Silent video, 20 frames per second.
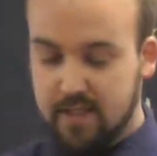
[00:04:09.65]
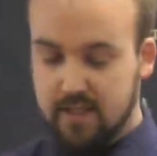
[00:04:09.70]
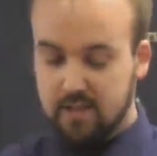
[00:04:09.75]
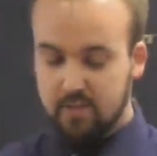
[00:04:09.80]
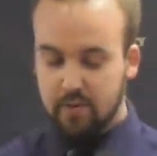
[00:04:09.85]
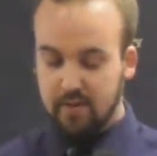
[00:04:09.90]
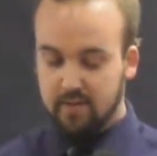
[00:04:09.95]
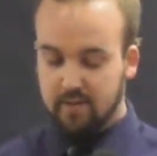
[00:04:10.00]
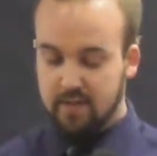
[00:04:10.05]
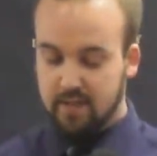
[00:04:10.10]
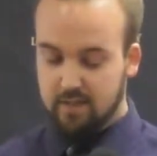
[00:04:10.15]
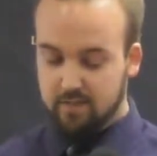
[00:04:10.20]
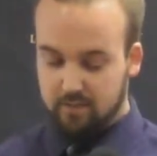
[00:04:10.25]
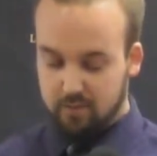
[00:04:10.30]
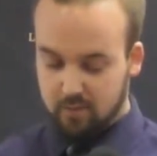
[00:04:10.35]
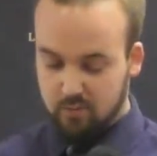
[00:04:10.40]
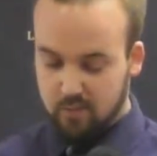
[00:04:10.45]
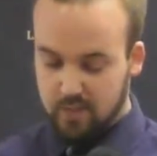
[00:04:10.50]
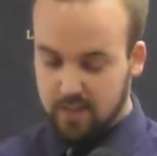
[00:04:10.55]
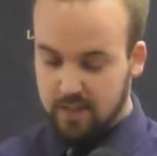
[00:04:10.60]
It's been around
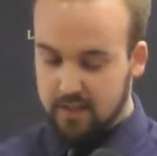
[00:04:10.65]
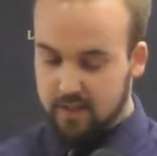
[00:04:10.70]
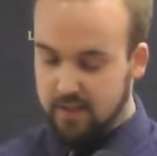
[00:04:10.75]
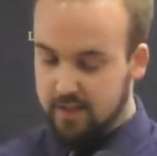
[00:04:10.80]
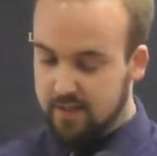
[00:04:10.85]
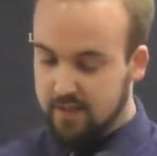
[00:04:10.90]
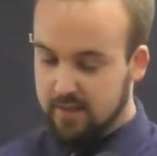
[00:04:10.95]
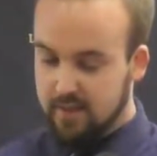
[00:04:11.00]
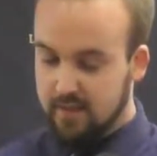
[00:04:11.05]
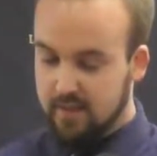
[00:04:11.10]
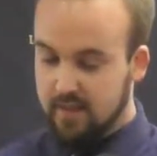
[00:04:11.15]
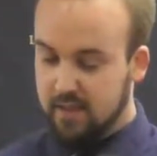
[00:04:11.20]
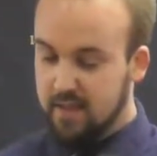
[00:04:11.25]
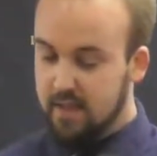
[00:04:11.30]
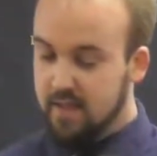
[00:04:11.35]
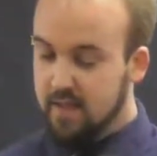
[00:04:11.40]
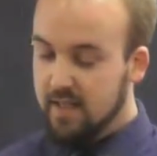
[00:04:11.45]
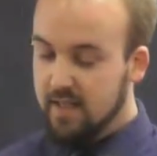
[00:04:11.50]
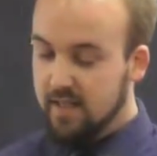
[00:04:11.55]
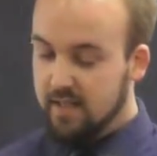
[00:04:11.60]
for a while. This is the
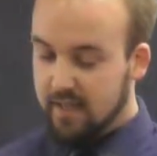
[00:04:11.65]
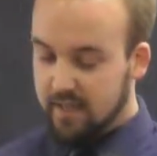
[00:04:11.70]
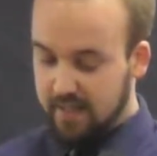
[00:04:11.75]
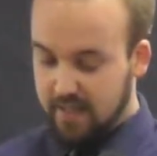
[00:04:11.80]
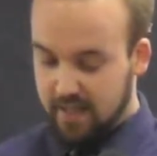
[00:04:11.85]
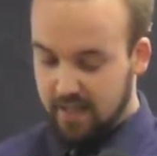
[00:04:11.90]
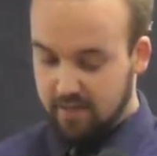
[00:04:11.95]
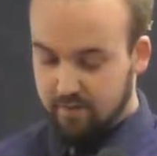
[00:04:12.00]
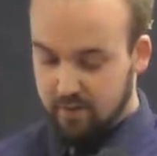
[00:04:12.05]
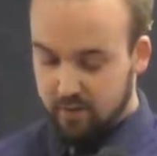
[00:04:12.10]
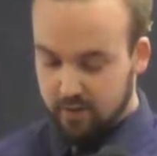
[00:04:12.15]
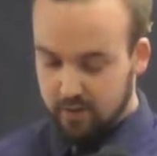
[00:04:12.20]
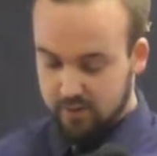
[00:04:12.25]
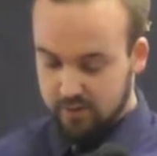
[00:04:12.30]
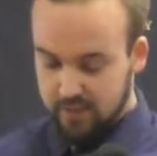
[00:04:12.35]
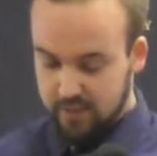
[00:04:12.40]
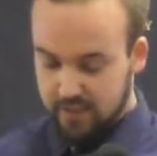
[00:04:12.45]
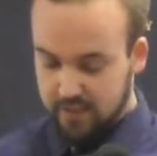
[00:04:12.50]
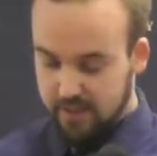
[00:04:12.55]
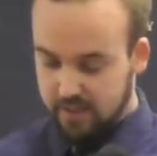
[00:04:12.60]

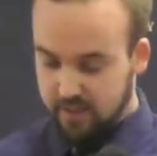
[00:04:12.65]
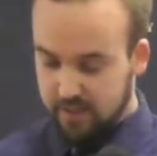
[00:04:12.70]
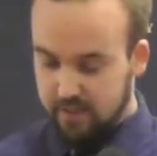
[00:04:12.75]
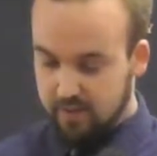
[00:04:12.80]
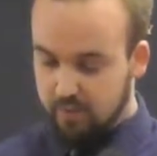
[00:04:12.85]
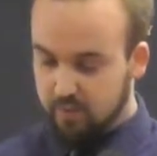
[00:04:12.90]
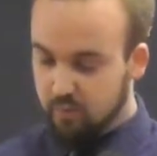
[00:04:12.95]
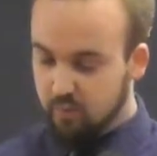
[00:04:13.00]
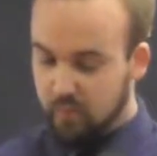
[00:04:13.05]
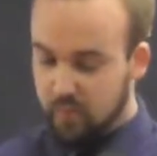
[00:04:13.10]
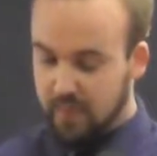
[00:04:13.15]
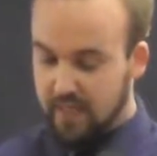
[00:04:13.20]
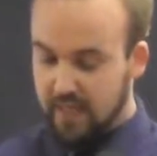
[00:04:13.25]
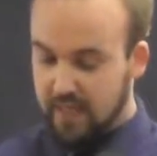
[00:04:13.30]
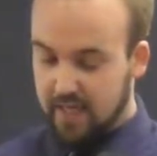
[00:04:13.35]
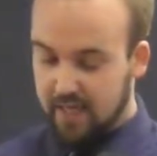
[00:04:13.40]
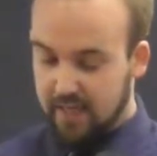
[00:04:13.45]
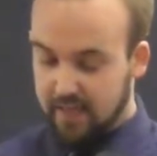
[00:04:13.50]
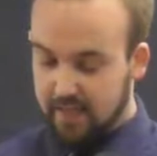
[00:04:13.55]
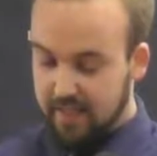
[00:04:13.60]
anniversary edition.
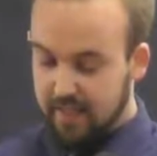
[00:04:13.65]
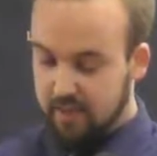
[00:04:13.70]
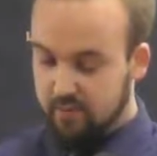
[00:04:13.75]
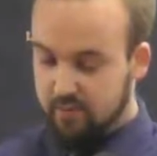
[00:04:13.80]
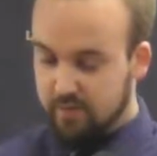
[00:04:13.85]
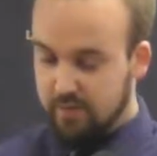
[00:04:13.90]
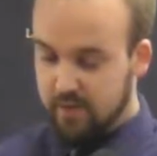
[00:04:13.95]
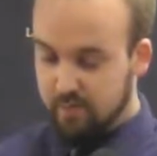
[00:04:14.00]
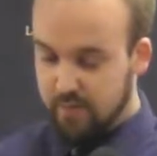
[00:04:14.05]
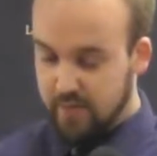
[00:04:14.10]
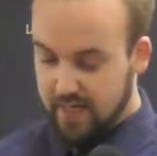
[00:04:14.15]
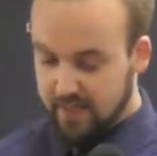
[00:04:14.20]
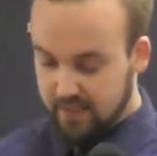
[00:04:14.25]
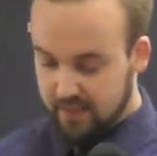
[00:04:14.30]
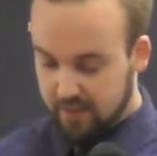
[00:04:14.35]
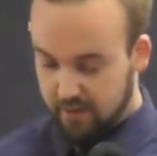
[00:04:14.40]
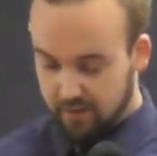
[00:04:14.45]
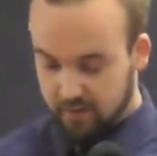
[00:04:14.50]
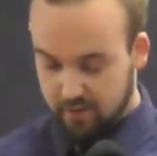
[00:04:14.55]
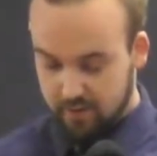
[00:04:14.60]
I think it was written back
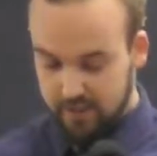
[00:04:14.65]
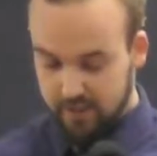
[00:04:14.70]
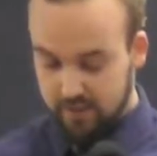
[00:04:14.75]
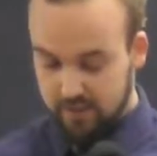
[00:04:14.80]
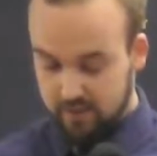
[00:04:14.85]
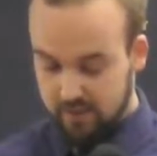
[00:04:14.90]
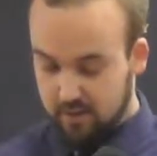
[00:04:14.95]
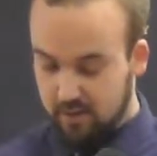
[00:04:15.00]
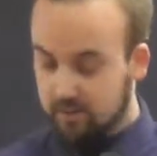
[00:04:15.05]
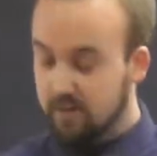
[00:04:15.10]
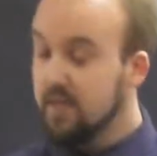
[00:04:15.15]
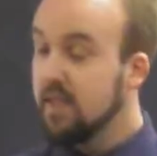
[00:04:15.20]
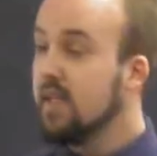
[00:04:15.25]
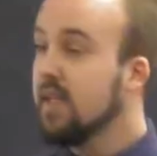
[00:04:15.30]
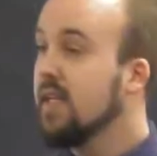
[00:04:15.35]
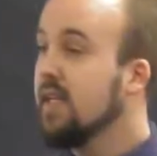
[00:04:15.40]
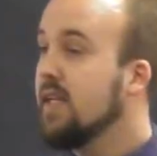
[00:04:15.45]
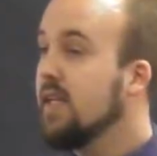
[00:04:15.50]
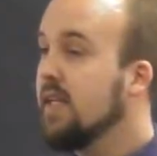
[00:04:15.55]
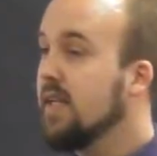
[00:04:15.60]
in the 30s, so
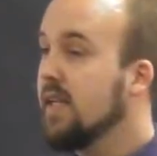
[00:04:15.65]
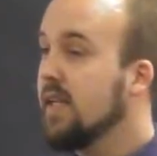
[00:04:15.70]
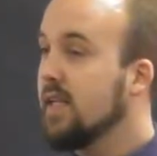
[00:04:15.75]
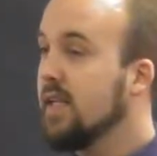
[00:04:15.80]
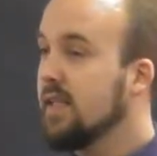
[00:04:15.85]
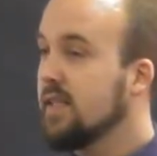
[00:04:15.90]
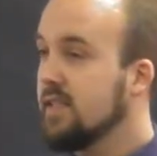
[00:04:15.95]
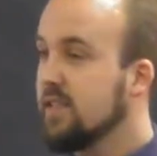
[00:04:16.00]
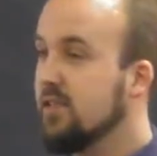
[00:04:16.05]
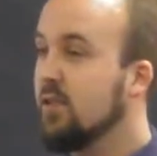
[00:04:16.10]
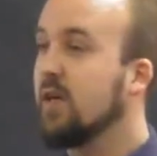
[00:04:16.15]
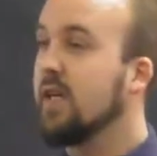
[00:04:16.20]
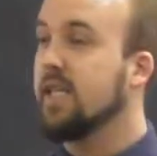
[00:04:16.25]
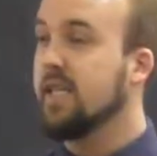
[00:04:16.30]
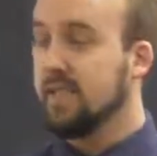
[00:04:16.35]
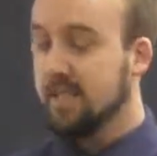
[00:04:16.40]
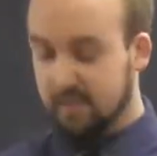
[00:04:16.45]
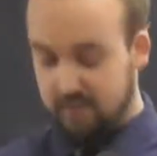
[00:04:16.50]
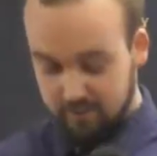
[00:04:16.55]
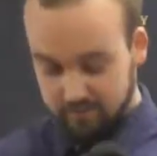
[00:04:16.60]

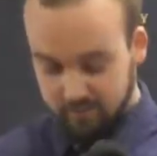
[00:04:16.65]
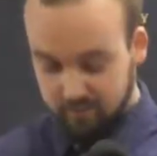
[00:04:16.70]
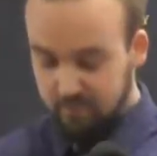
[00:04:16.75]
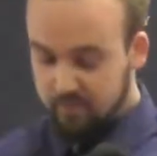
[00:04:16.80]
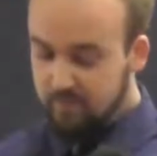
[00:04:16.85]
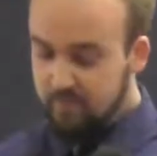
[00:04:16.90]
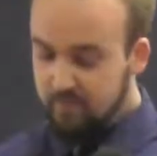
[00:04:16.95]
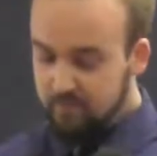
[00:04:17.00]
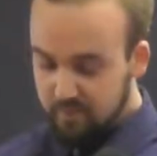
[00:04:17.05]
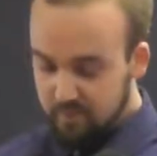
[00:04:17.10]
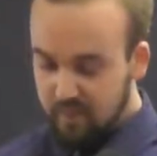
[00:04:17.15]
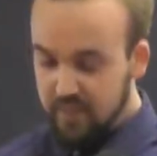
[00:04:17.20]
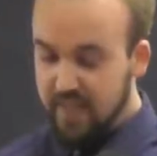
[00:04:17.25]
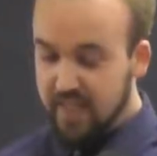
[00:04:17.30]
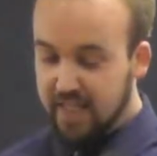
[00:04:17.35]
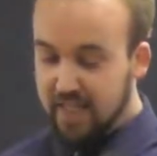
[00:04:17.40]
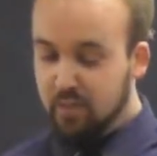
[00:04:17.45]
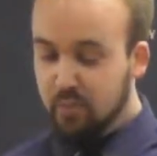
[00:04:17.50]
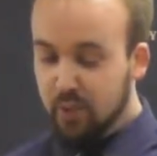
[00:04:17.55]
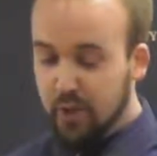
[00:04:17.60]
20s.
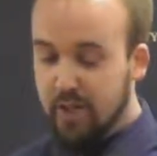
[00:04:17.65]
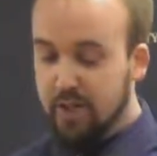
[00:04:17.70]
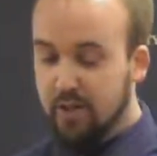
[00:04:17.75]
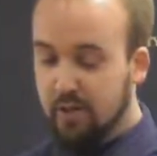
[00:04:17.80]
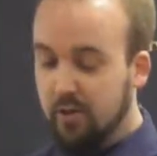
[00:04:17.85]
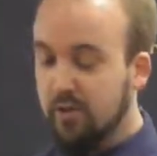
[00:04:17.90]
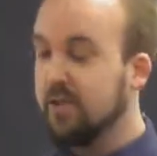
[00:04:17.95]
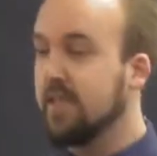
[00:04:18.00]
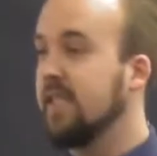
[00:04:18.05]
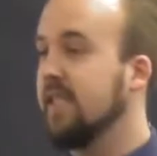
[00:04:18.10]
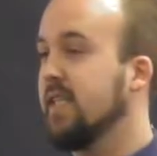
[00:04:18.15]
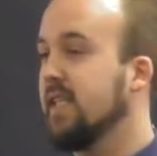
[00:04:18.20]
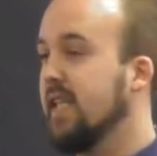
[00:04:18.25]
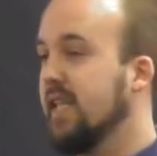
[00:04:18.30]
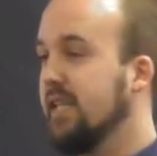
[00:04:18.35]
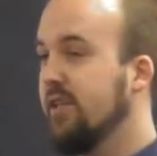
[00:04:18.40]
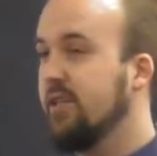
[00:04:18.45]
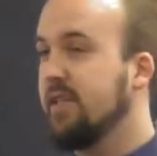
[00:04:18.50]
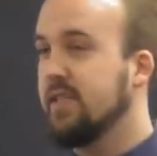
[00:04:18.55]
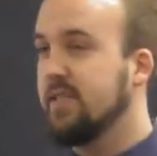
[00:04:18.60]
It's pretty old,
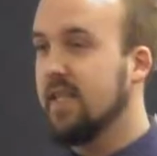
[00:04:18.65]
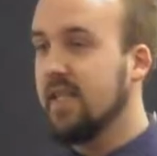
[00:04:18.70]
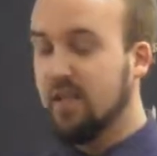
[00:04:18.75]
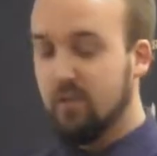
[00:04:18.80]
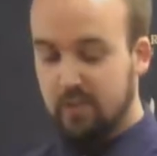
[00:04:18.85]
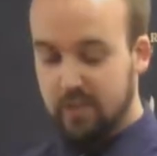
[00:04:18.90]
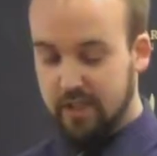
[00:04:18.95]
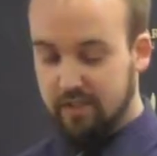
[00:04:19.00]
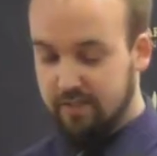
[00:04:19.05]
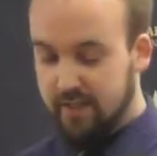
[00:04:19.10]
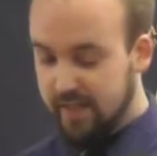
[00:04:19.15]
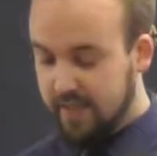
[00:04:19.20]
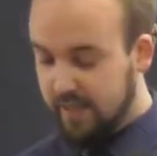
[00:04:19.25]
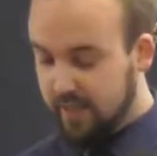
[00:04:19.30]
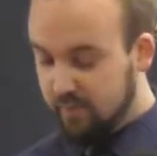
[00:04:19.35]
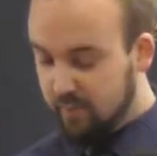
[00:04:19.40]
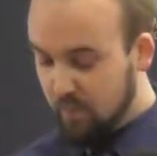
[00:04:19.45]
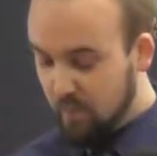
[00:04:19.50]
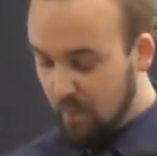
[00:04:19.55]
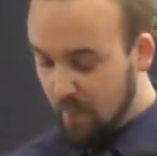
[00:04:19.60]
and you can tell when you read
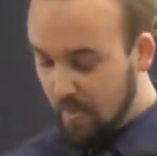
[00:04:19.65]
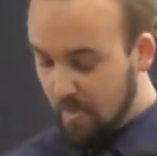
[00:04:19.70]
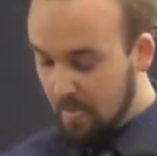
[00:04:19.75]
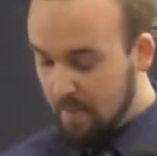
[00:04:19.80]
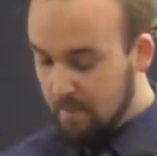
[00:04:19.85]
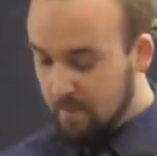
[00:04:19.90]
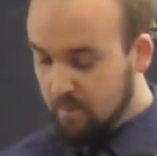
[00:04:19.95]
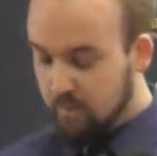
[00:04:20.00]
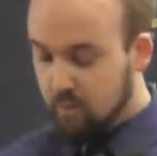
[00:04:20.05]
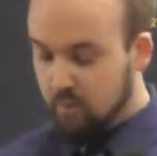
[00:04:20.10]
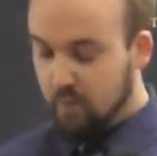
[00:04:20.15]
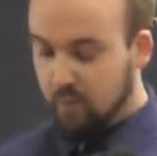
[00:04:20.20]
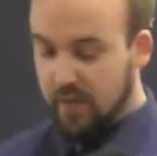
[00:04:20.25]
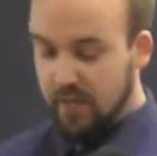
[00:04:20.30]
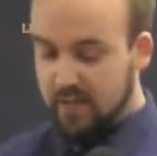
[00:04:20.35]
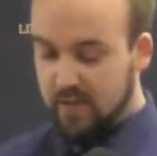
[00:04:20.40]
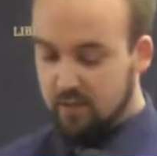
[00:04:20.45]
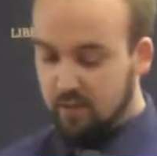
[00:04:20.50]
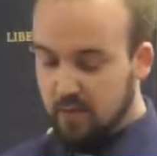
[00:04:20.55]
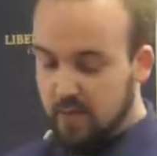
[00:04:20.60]
it.
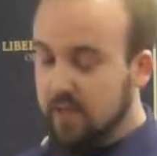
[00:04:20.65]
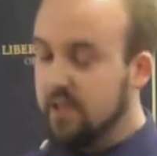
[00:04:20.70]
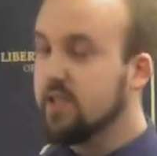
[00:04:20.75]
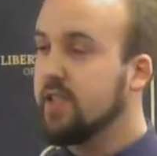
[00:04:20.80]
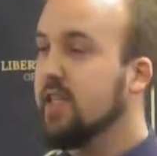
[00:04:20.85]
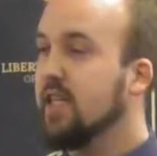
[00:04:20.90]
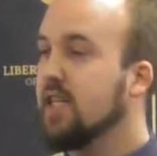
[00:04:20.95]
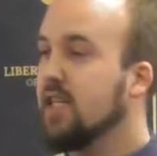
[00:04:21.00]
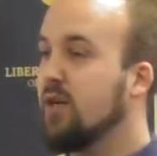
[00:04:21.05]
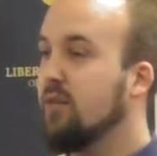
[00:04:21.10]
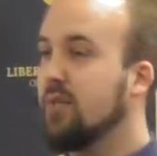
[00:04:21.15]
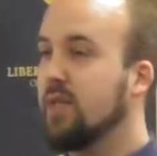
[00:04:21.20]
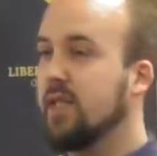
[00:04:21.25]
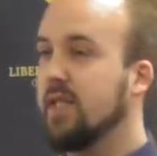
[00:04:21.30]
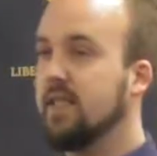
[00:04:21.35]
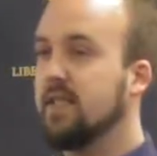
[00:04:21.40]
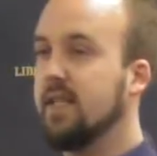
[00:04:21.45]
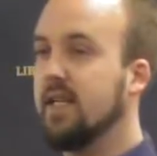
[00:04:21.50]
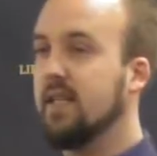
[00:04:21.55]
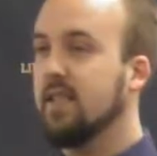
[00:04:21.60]
But I just wanted to share a couple
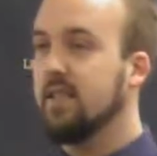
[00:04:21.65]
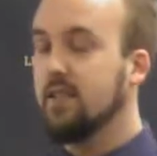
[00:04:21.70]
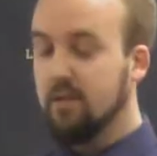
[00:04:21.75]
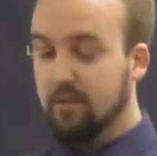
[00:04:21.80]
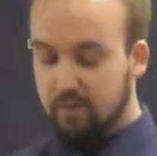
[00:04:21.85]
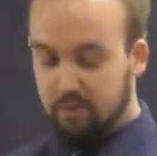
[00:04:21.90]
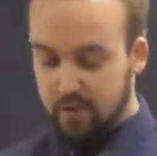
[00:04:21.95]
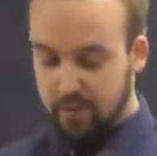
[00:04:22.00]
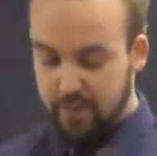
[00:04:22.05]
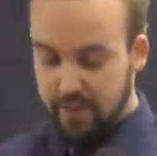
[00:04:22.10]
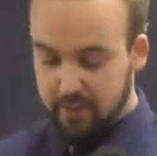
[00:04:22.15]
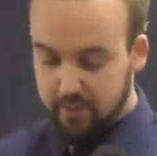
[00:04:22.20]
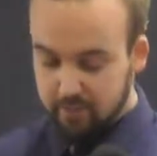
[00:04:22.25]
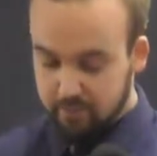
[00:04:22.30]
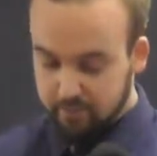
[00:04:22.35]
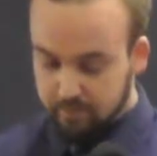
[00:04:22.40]
things that I learned from it